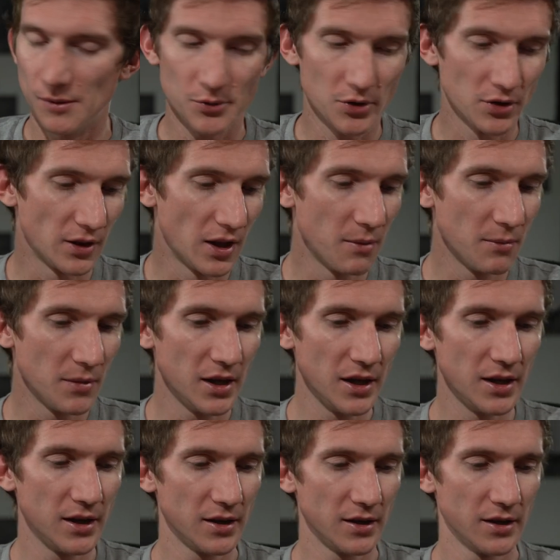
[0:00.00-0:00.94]
So let
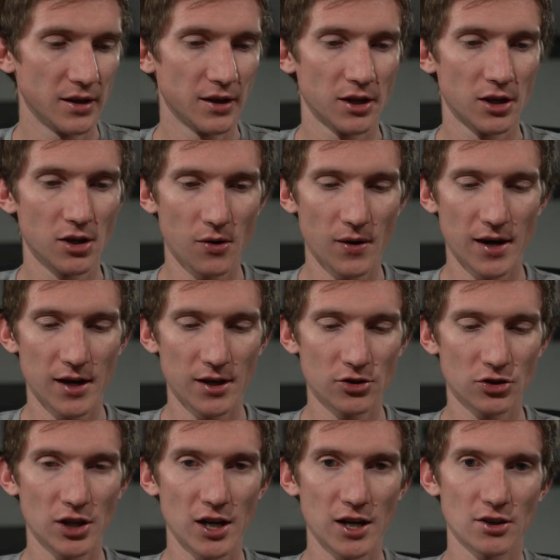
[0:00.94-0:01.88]
me go ahead
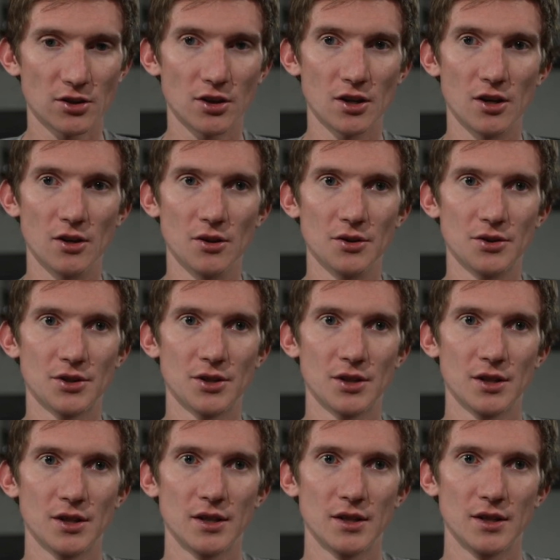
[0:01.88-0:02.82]
and change those.
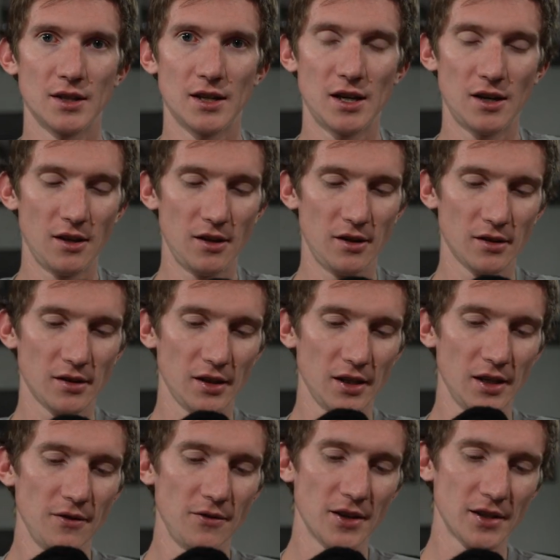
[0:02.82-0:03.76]
I'll
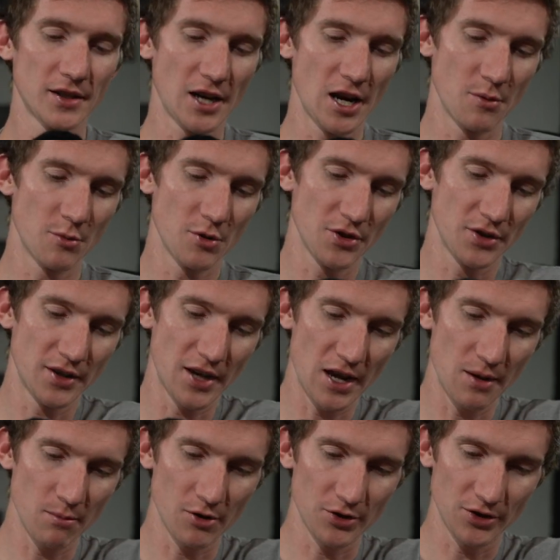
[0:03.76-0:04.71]
leave this camera on the
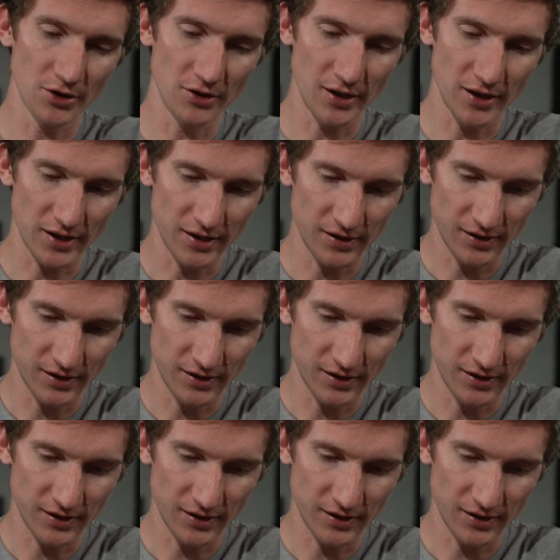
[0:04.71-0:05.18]
table so you guys can